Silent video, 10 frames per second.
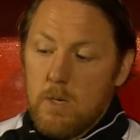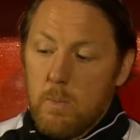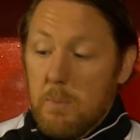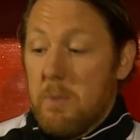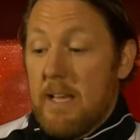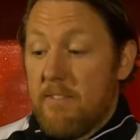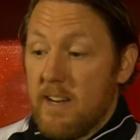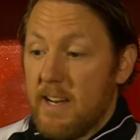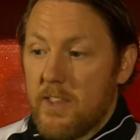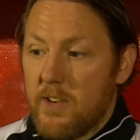We
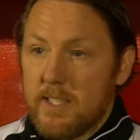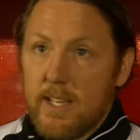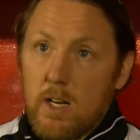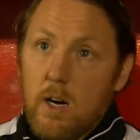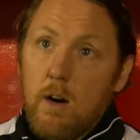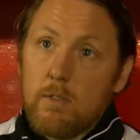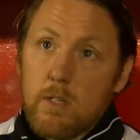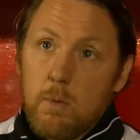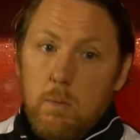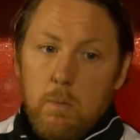definitely need 3 centre-halves,
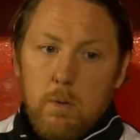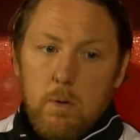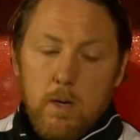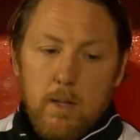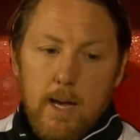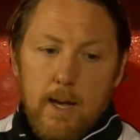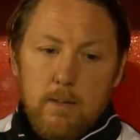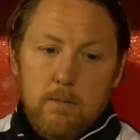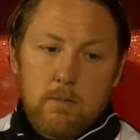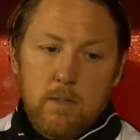so we'll look at that,
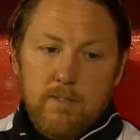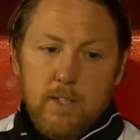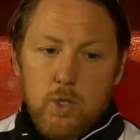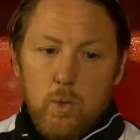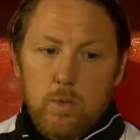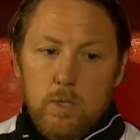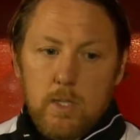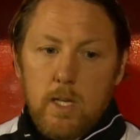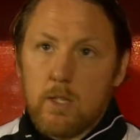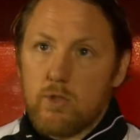and I think George has
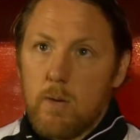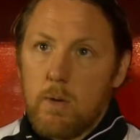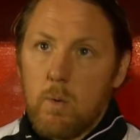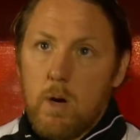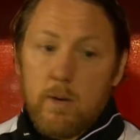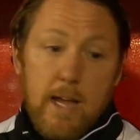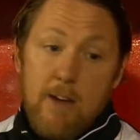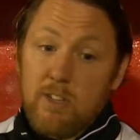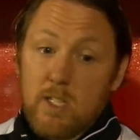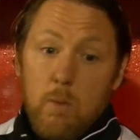done extremely well and
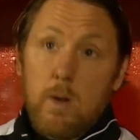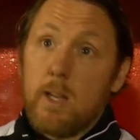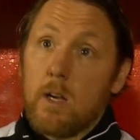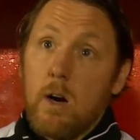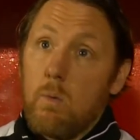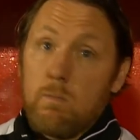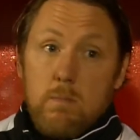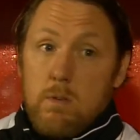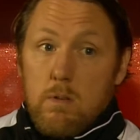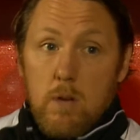Harry's done well in goal.
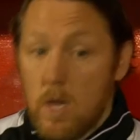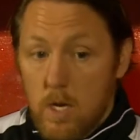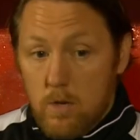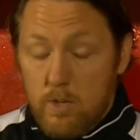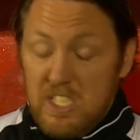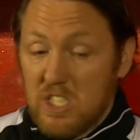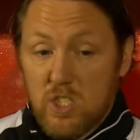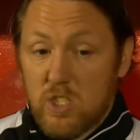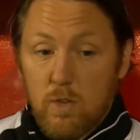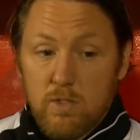Chris is
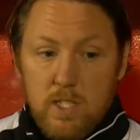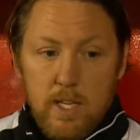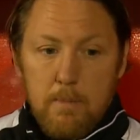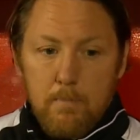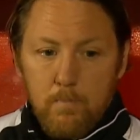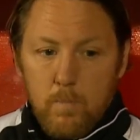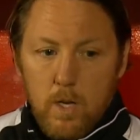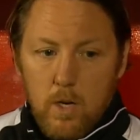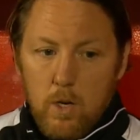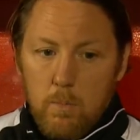just obviously
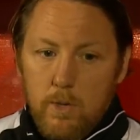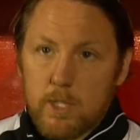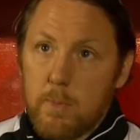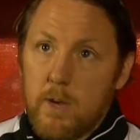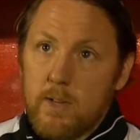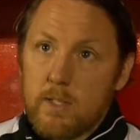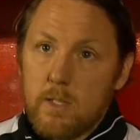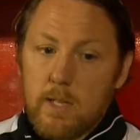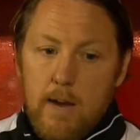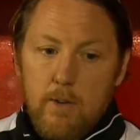a lot more experienced
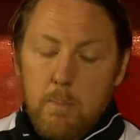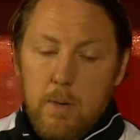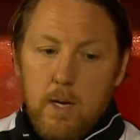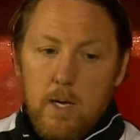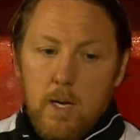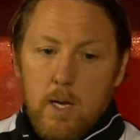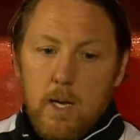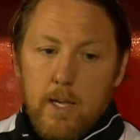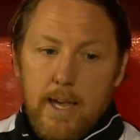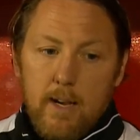than Harry, but
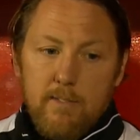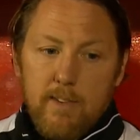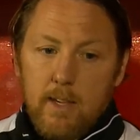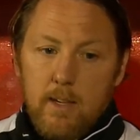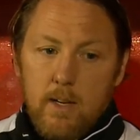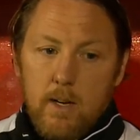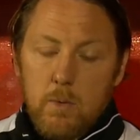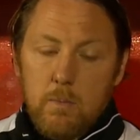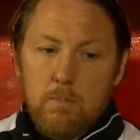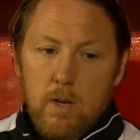again, I think, you
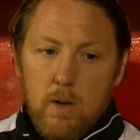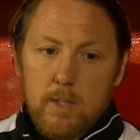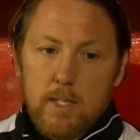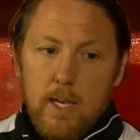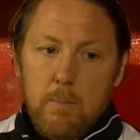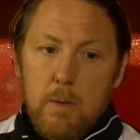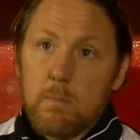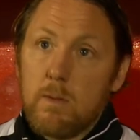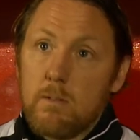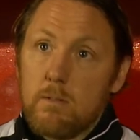know, I'd like to keep
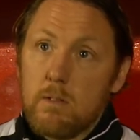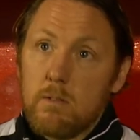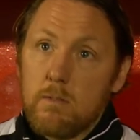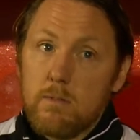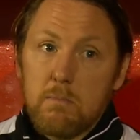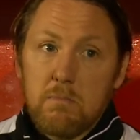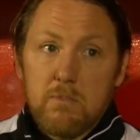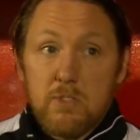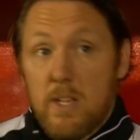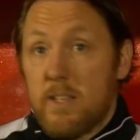him
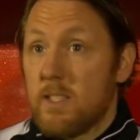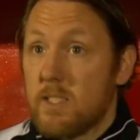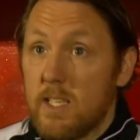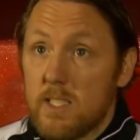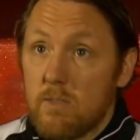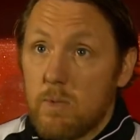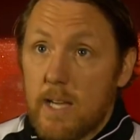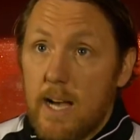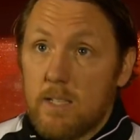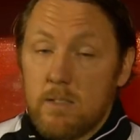to the end of the season if we
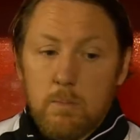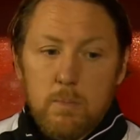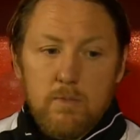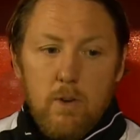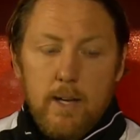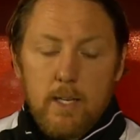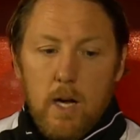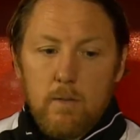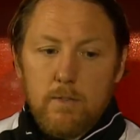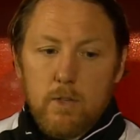can, and provide
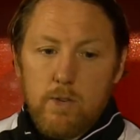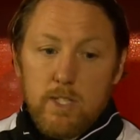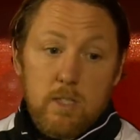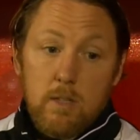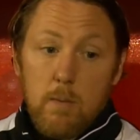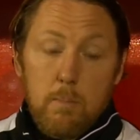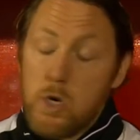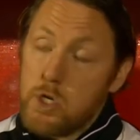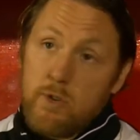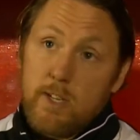cover for Chris and
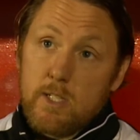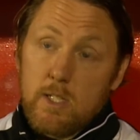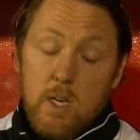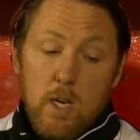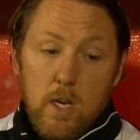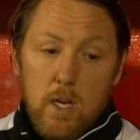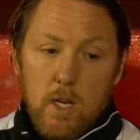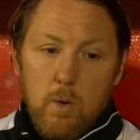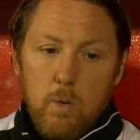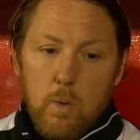push Chris, you
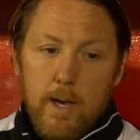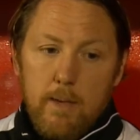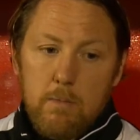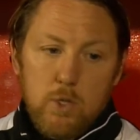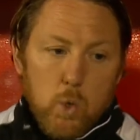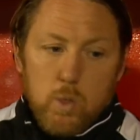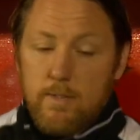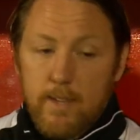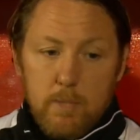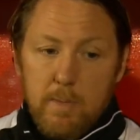know, all the way. George, I
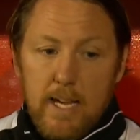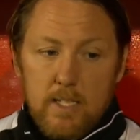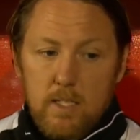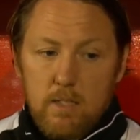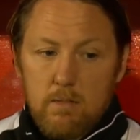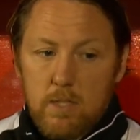think, has been excellent.